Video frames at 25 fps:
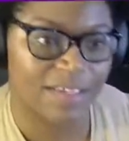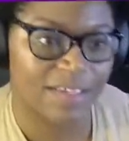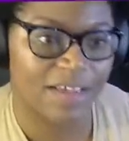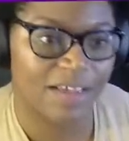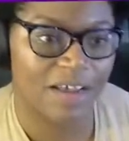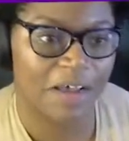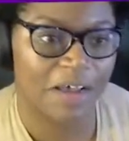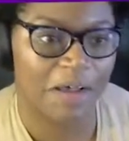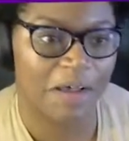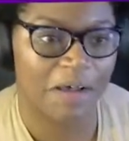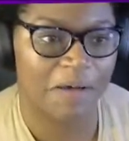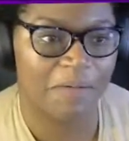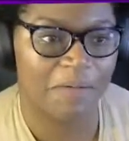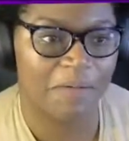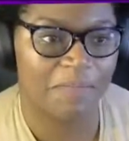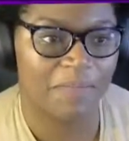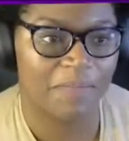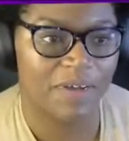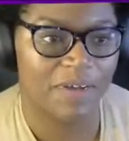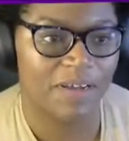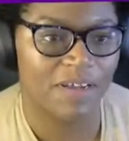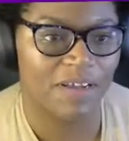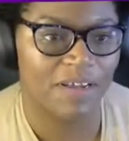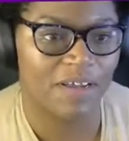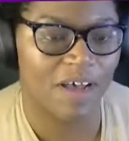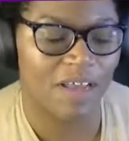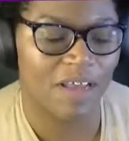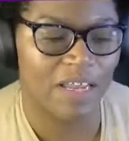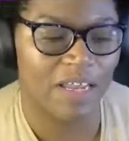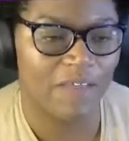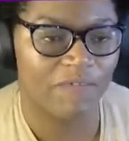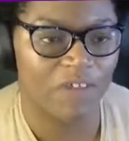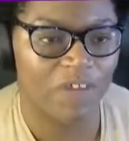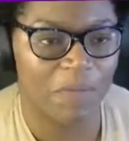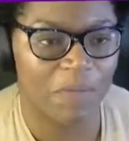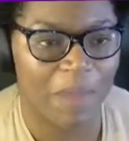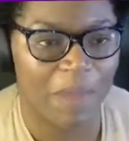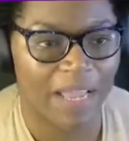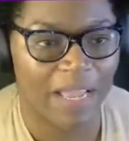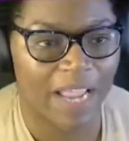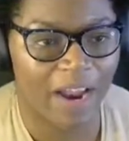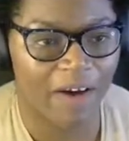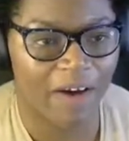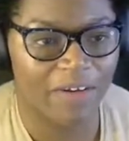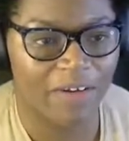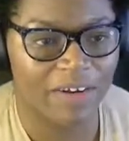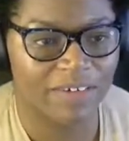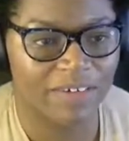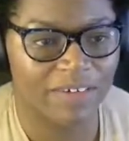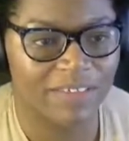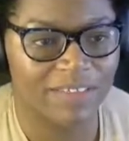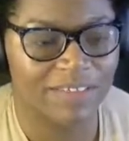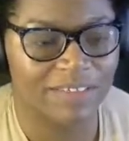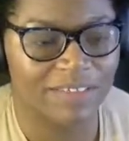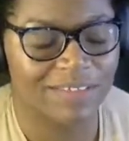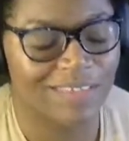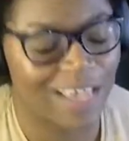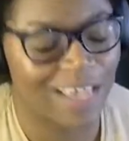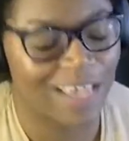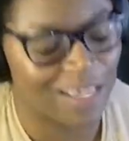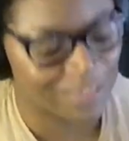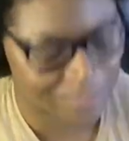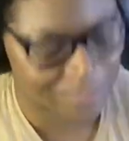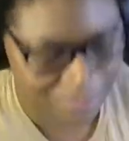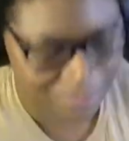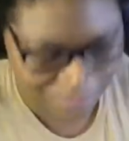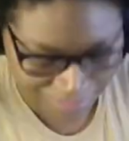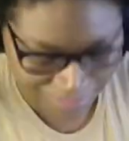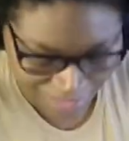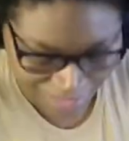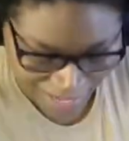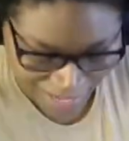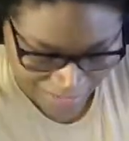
leveling up my characters. Yes.